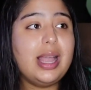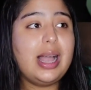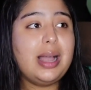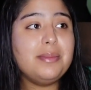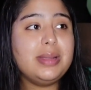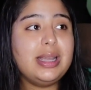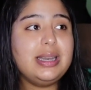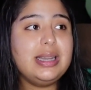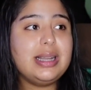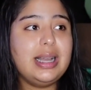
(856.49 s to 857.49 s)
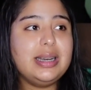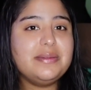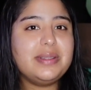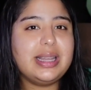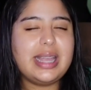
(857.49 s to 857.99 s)
I'm getting kind
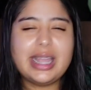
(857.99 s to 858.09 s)
of, like,